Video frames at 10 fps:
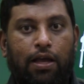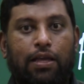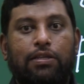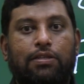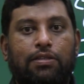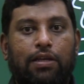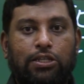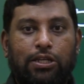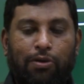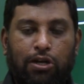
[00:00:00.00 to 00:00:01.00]
is
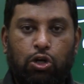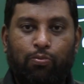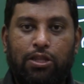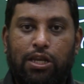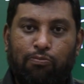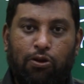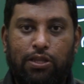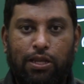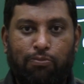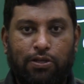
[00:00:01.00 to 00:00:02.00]
estimated to be
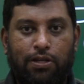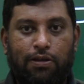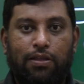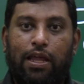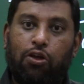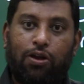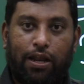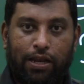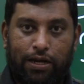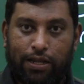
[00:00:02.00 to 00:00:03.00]
3.3% than your
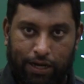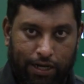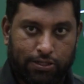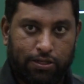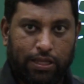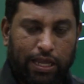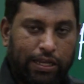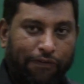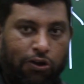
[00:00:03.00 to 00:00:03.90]
earlier targets? They can give